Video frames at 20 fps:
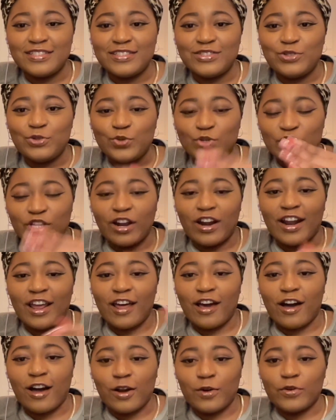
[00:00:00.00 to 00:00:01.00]
to start
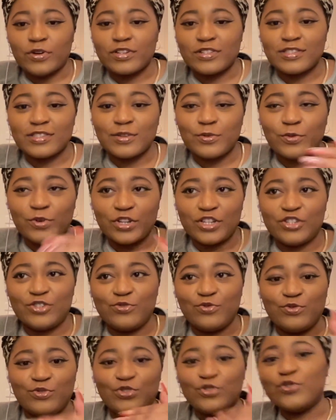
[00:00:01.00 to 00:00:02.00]
at Hogwarts. So what did
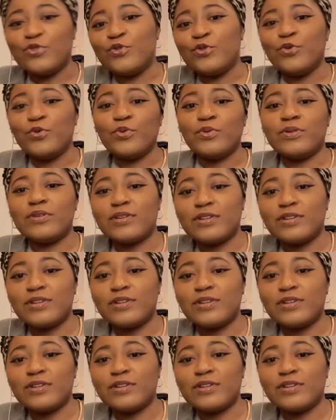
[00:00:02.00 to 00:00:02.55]
you do?